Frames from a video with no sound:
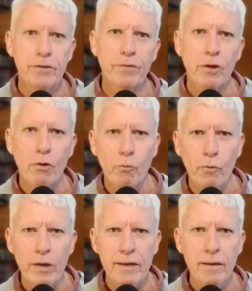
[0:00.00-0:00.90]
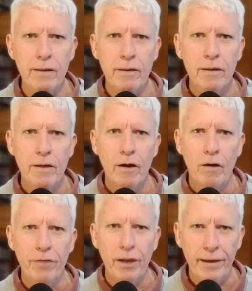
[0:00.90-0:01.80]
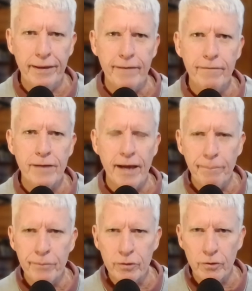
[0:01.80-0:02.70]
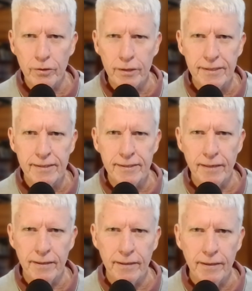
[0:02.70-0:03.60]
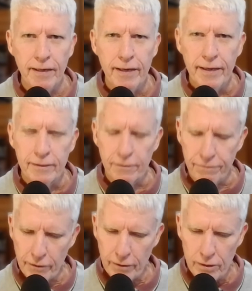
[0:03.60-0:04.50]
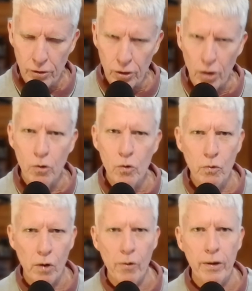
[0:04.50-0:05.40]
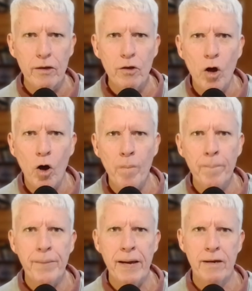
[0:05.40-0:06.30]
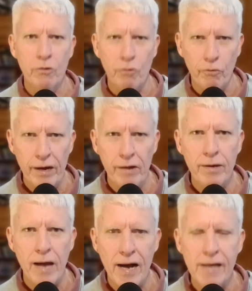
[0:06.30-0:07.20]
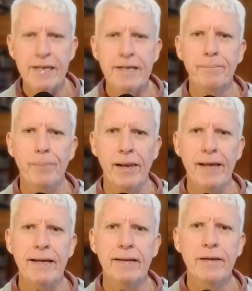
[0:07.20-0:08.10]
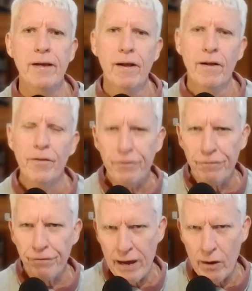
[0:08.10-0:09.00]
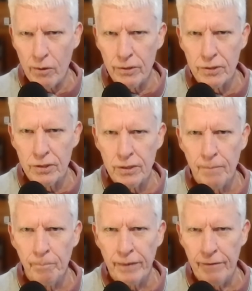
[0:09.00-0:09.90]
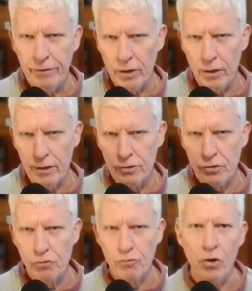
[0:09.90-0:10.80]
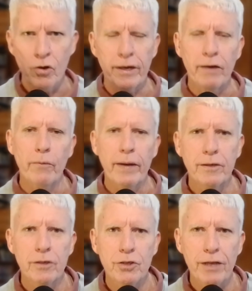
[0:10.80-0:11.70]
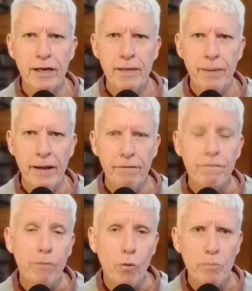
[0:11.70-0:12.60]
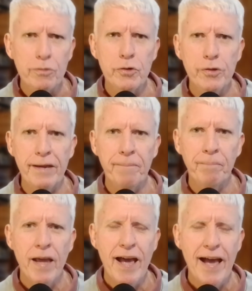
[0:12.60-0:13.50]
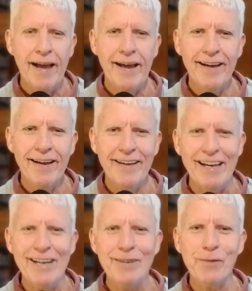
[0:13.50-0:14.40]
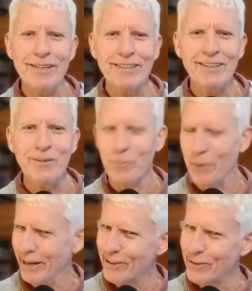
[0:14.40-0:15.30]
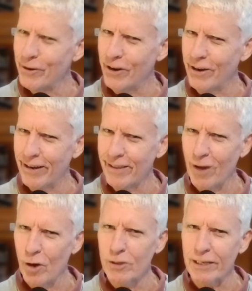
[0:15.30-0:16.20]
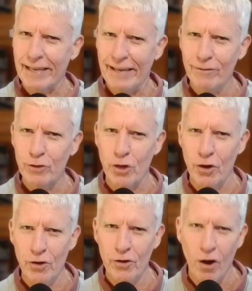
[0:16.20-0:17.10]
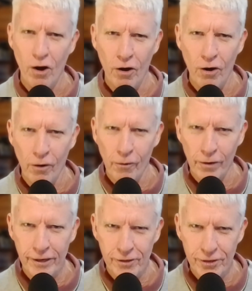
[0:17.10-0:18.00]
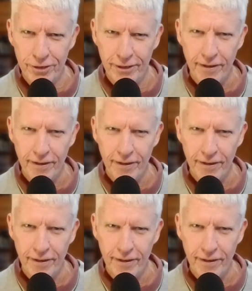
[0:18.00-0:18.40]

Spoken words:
of the green of the leaves absolutely stunning. It's a very low growing, compact, ground hugging plant. The flowers have a nice, strong, erect shape and form to them. And in winter, when it's dry, those leaves turn orange.